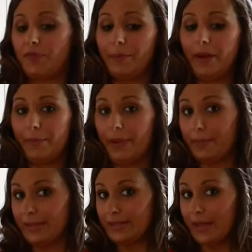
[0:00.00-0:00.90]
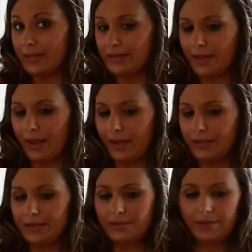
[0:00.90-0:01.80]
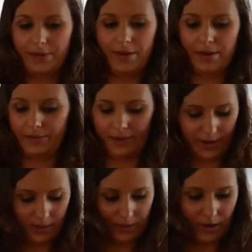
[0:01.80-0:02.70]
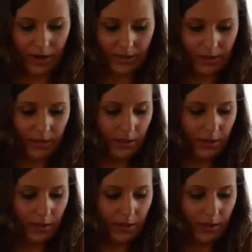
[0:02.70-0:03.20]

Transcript: from my mum and dad's garden. Very exciting.